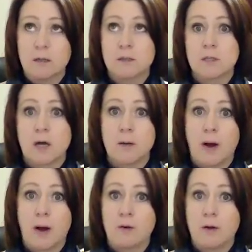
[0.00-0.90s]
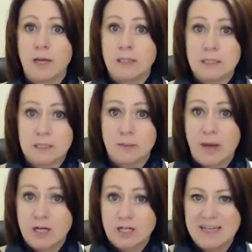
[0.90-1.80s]
talk about
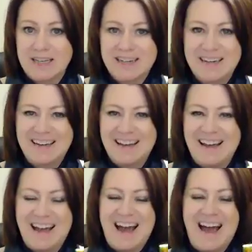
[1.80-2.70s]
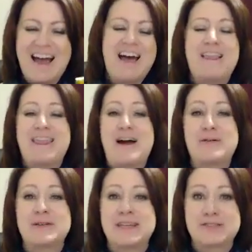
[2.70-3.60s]
anticipation. That
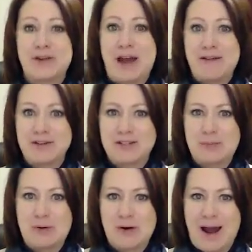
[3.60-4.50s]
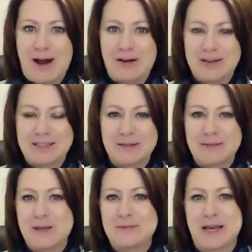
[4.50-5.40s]
one takes forever to pour out. And
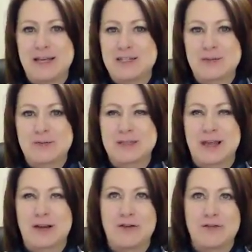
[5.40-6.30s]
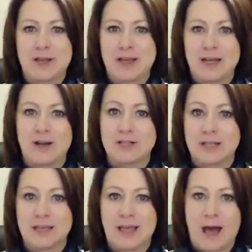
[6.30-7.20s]
sometimes I just was like, oh, forget it, and I'll
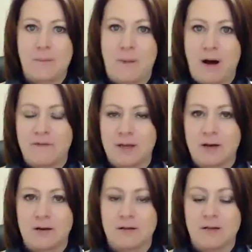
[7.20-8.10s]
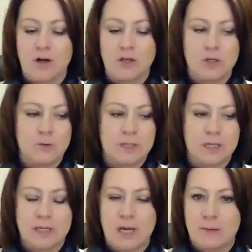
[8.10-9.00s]
take the cap off and I'll use
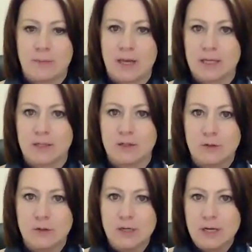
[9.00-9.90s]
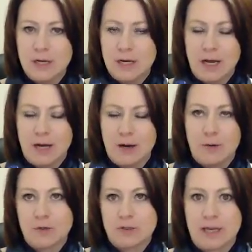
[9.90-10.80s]
like a little,
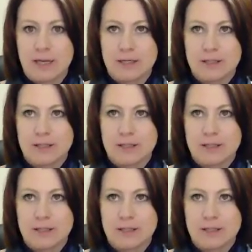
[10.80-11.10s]
almost like